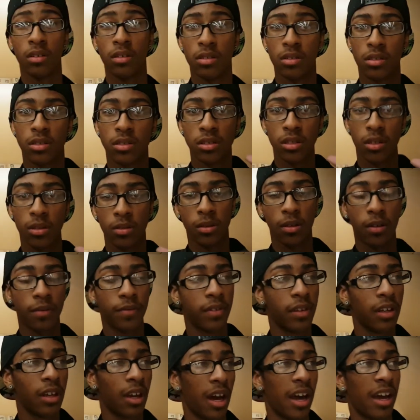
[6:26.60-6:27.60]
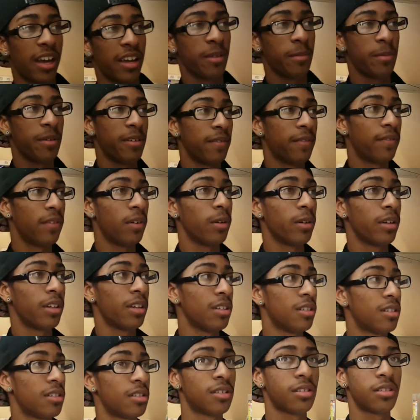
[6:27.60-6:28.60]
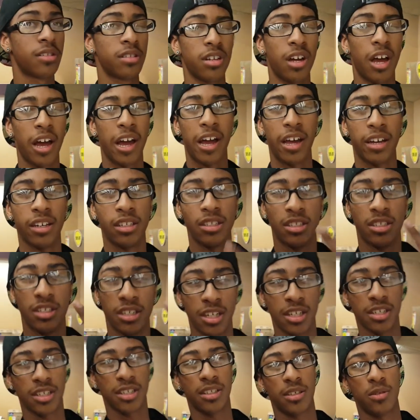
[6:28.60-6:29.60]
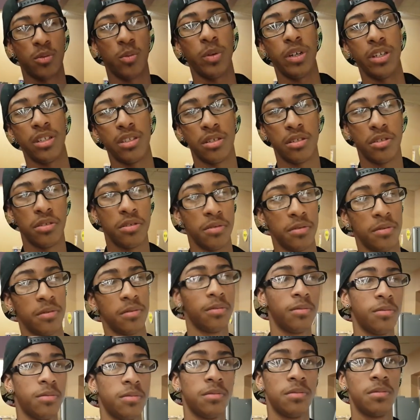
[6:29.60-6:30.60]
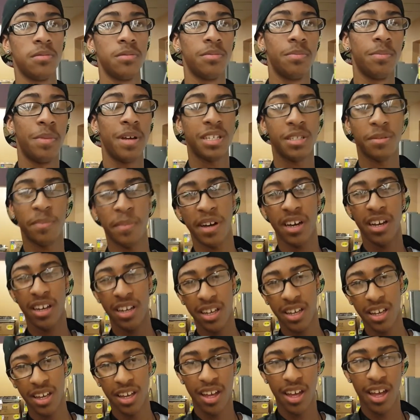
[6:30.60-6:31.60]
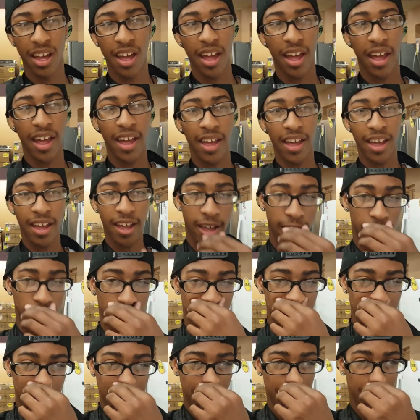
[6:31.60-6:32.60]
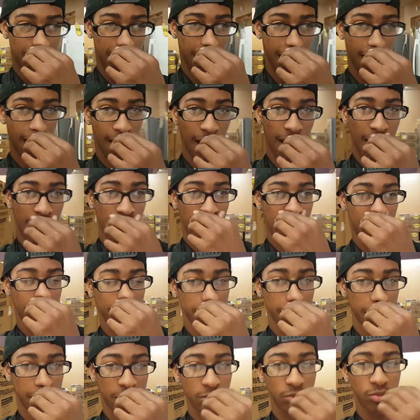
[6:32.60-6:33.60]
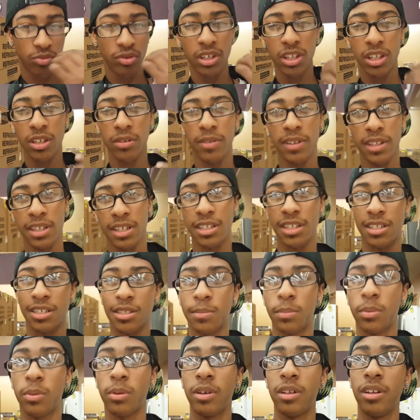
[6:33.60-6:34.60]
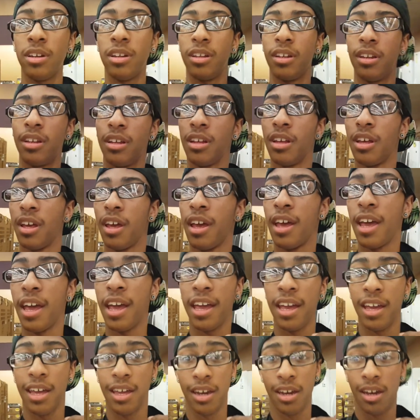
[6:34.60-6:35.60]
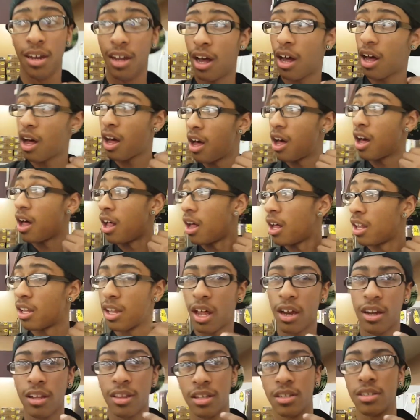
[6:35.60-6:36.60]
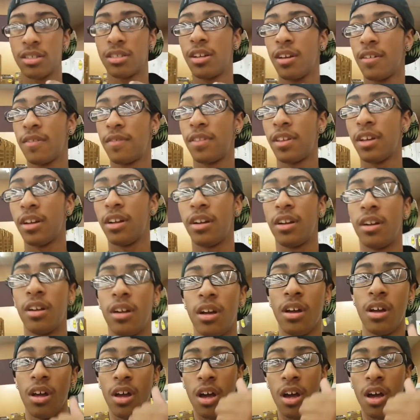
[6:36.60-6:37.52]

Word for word: So hopefully I am in focus. I just went to Best Buy and I was really disappointed in a lot of their stuff there.